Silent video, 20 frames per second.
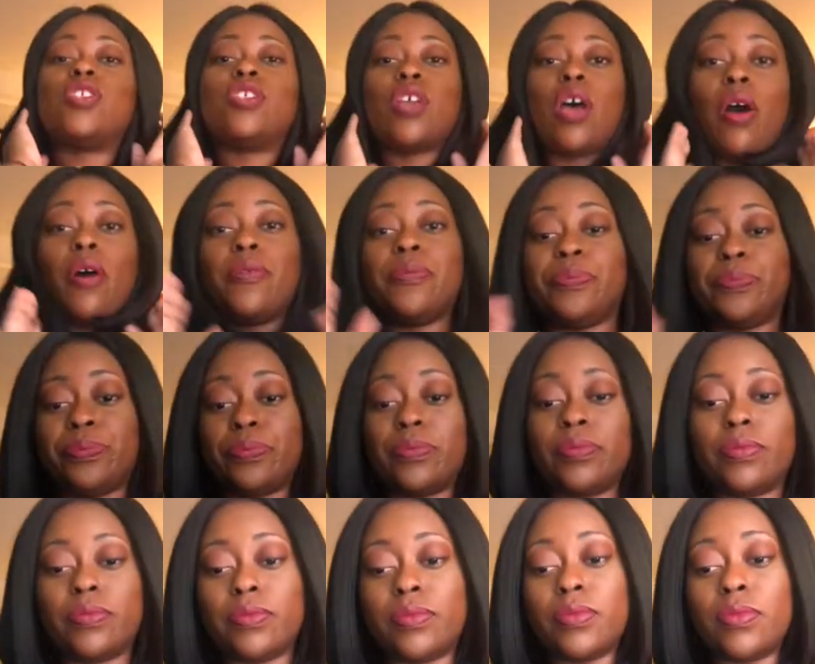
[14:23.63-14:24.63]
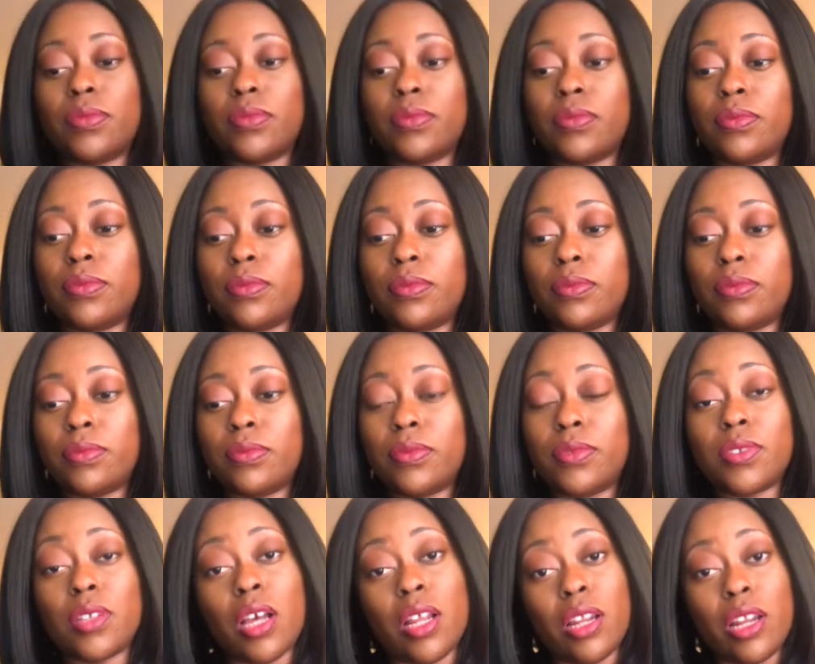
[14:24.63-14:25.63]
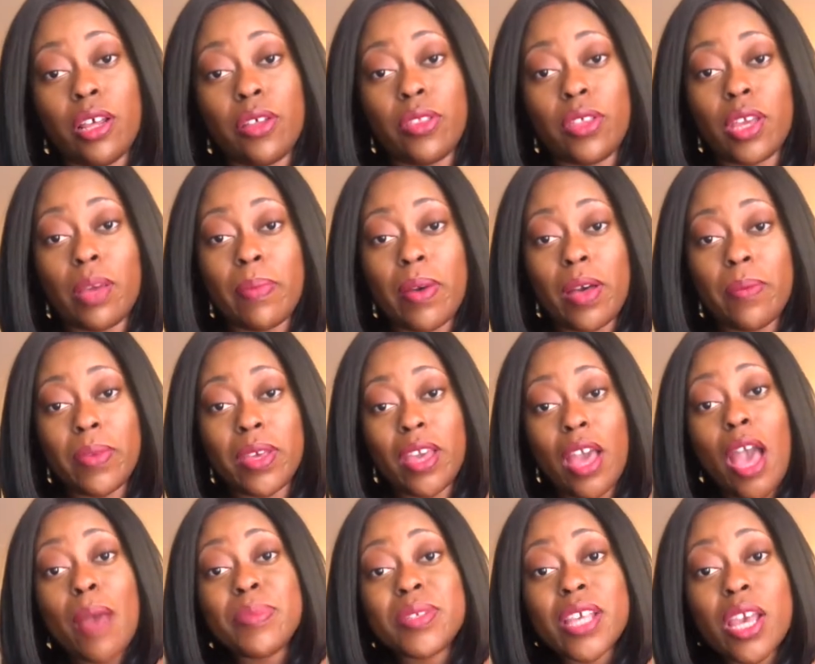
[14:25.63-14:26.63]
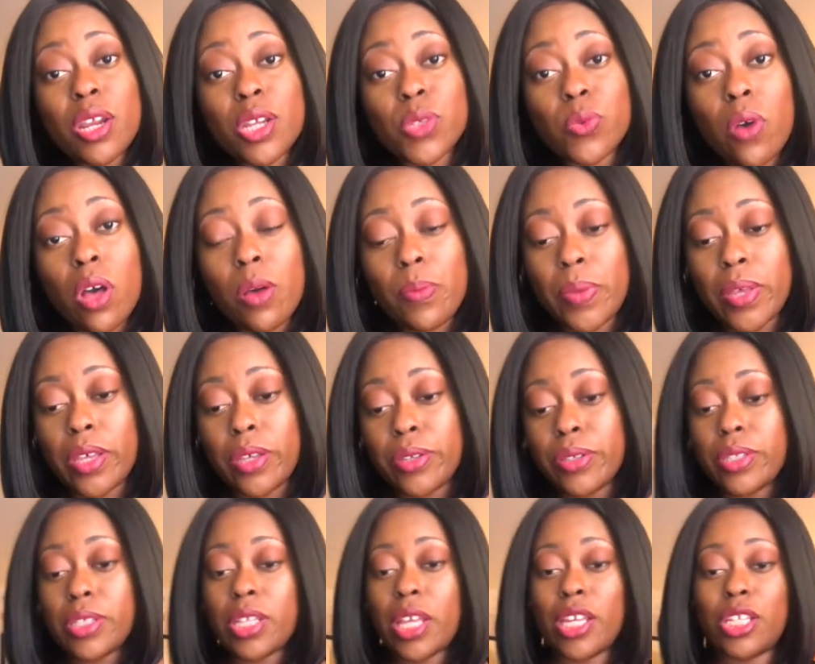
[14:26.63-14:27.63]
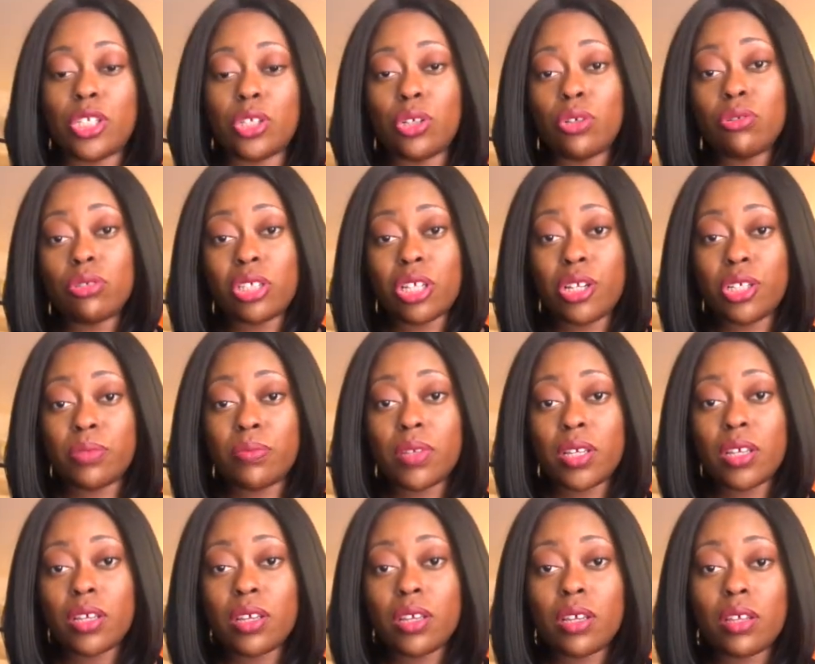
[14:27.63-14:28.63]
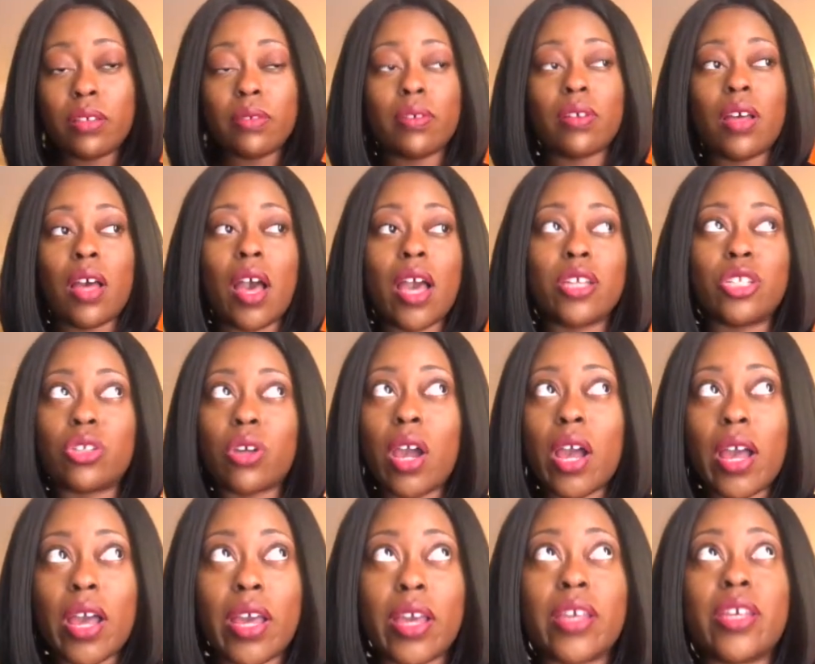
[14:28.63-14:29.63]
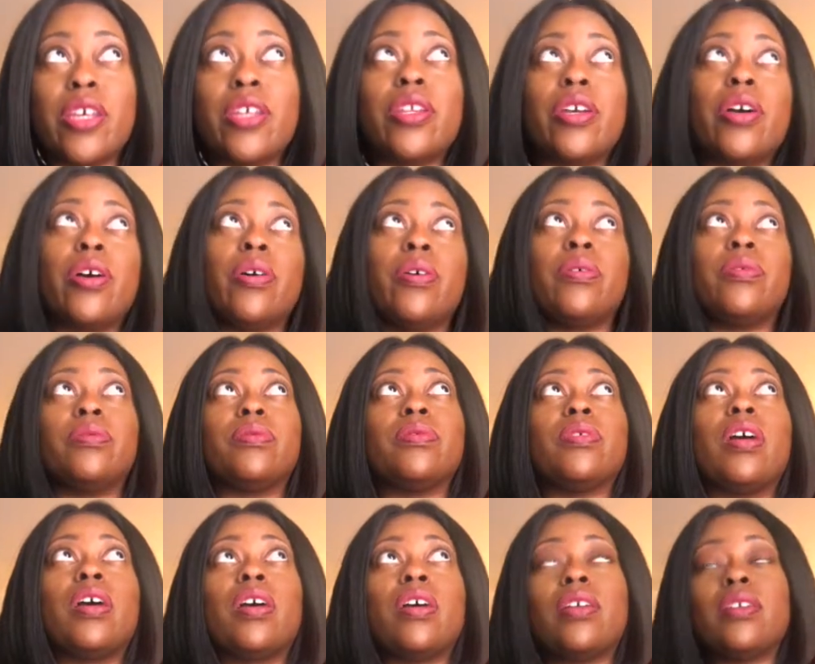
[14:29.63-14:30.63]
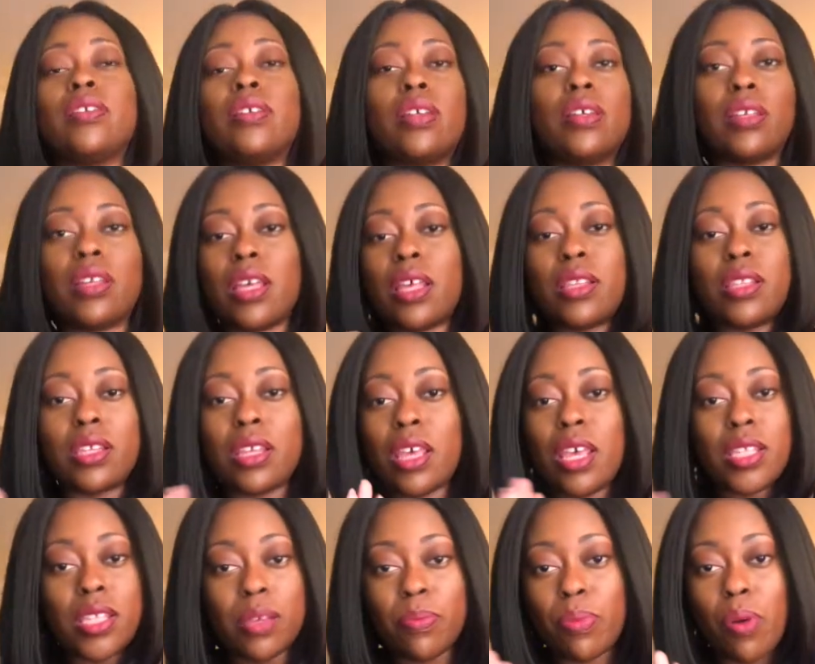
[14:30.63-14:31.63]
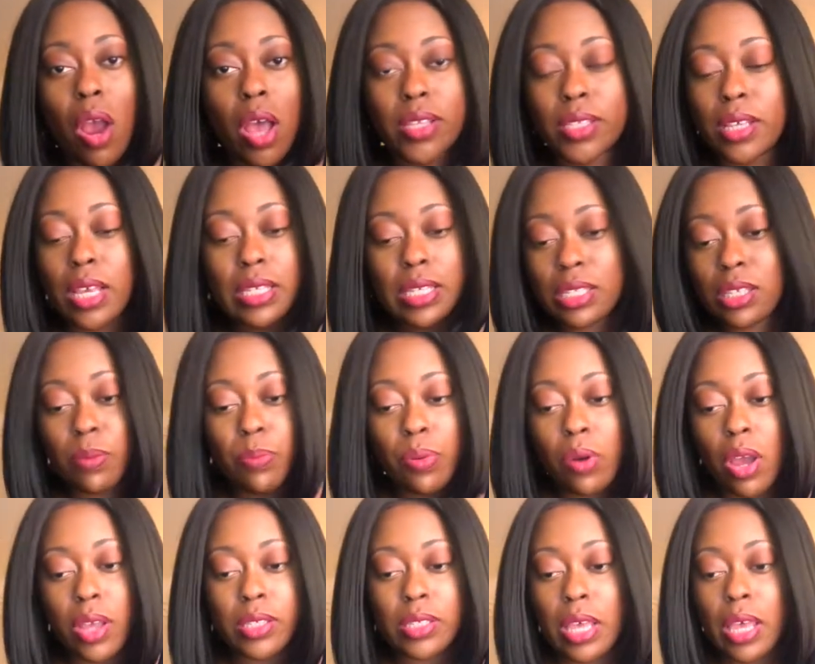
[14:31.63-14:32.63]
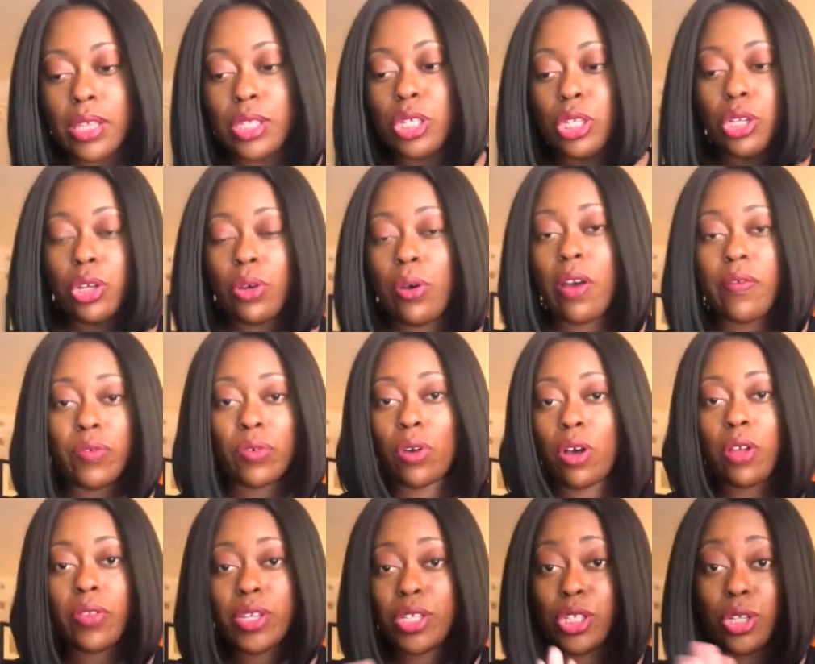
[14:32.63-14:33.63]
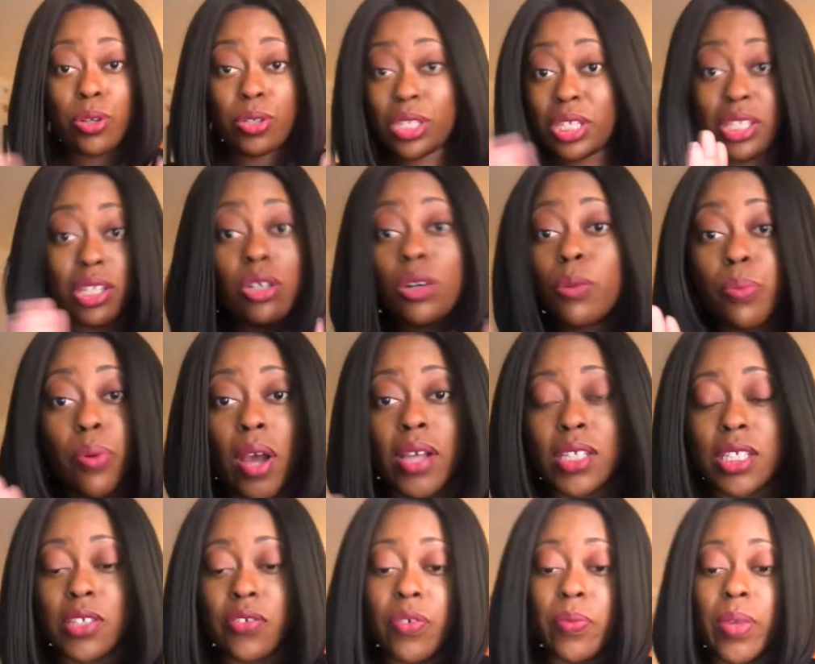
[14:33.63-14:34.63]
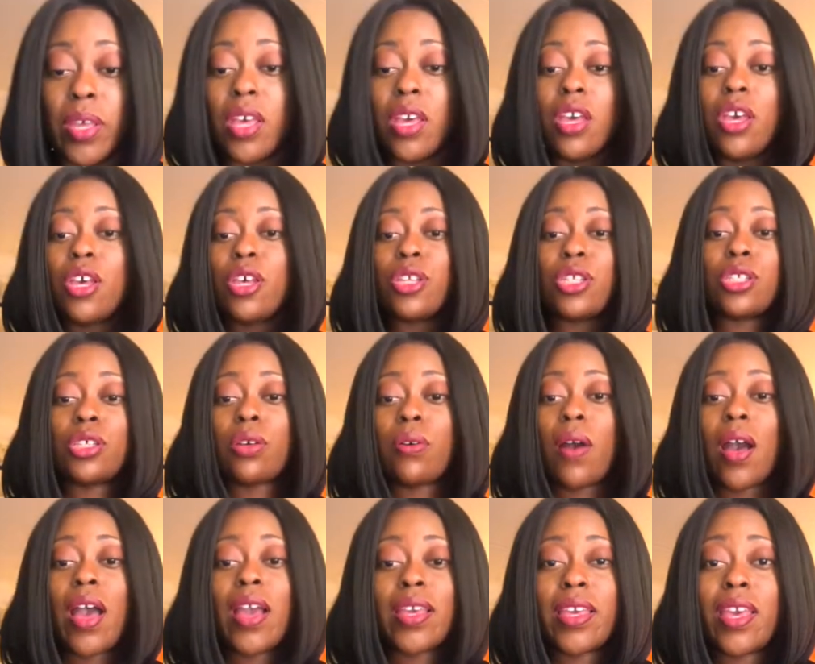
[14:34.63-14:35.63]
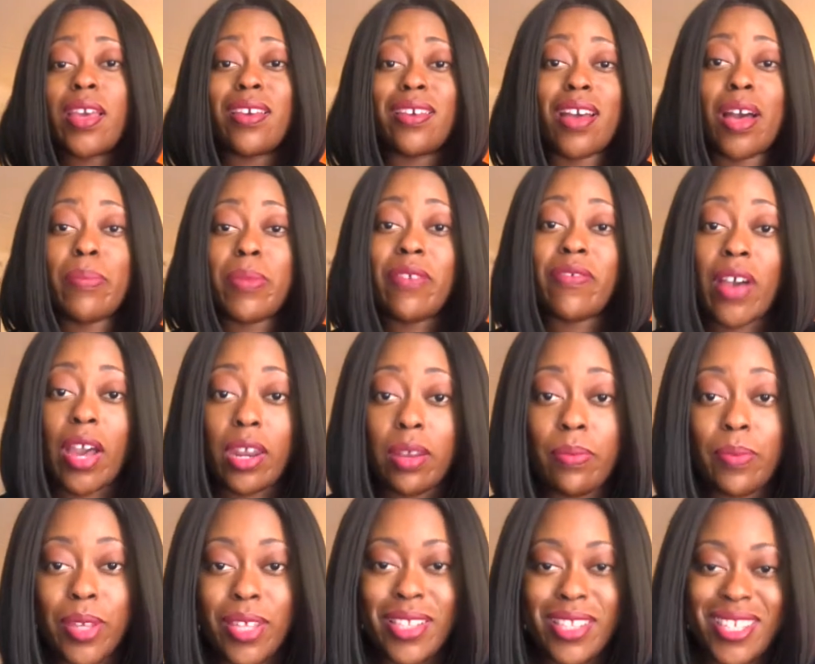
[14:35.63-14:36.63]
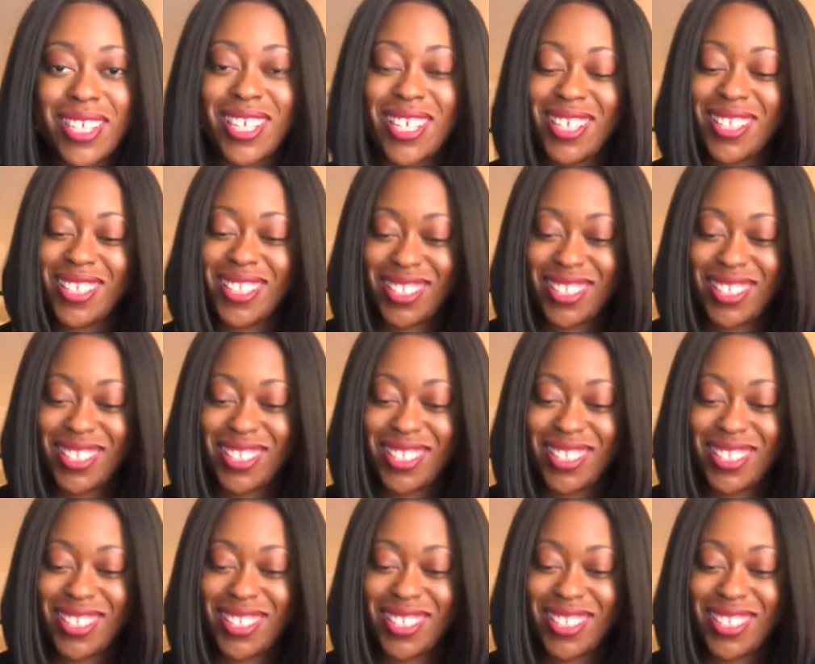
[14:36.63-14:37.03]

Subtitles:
So, another thing about me, I'm scared to swallow pills. So don't judge me. I try, It's a process. After all these years, it's still a process for me. So I get gummy vitamins.